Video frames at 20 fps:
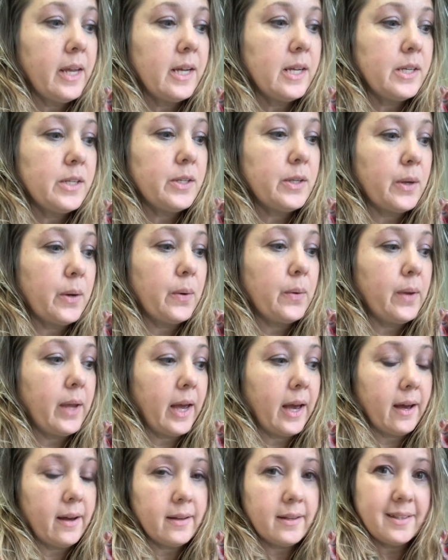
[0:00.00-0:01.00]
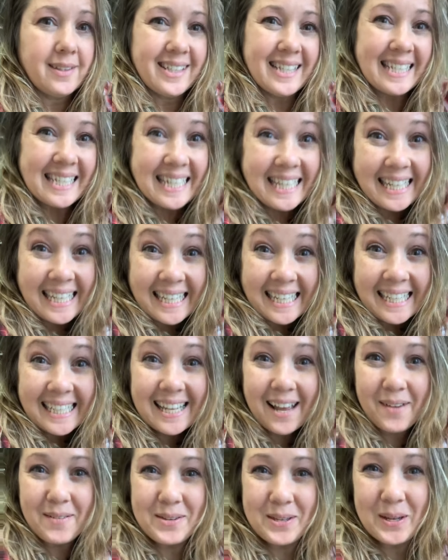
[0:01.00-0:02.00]
So yeah,
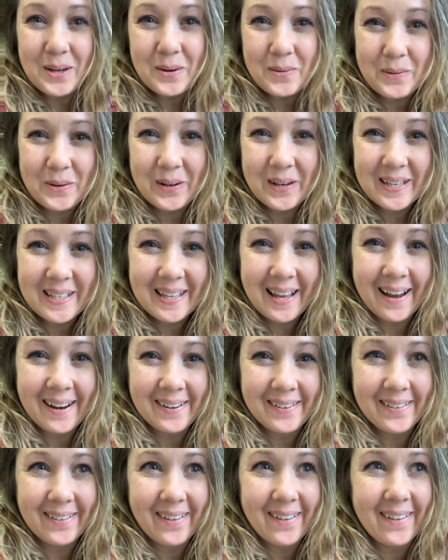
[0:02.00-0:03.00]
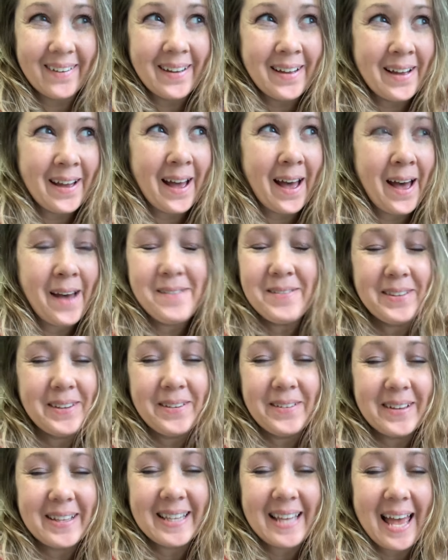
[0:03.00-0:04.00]
I'm super excited, y'all. I'm
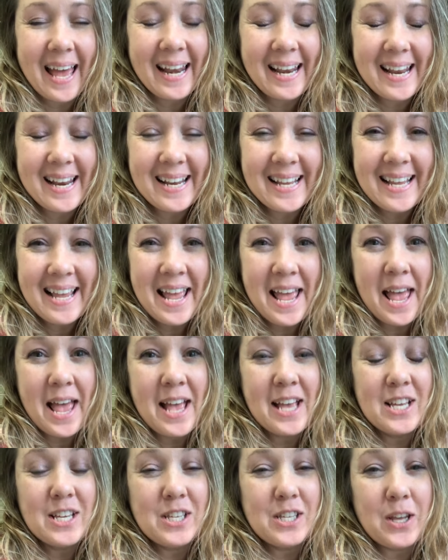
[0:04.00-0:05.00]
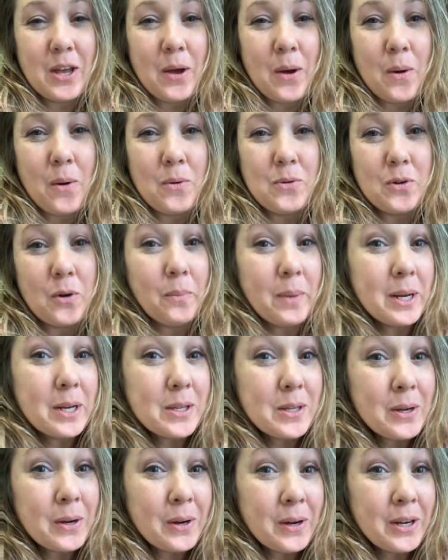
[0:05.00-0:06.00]
so excited. So don't be
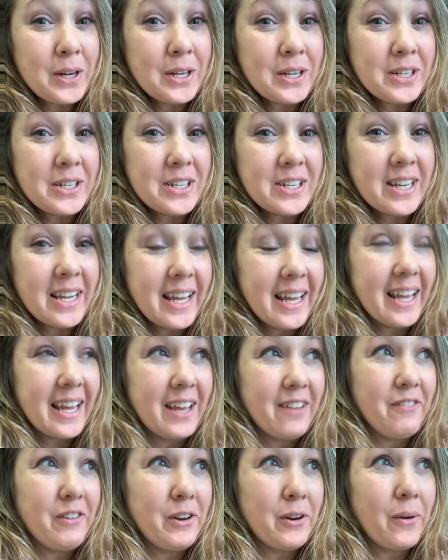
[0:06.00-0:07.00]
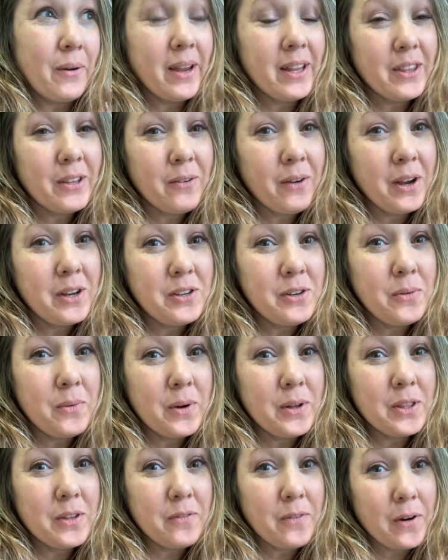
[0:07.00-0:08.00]
discouraged if you don't get the grade you
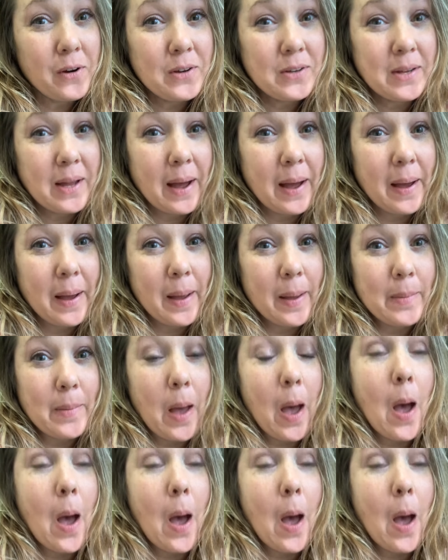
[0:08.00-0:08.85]
want the first time.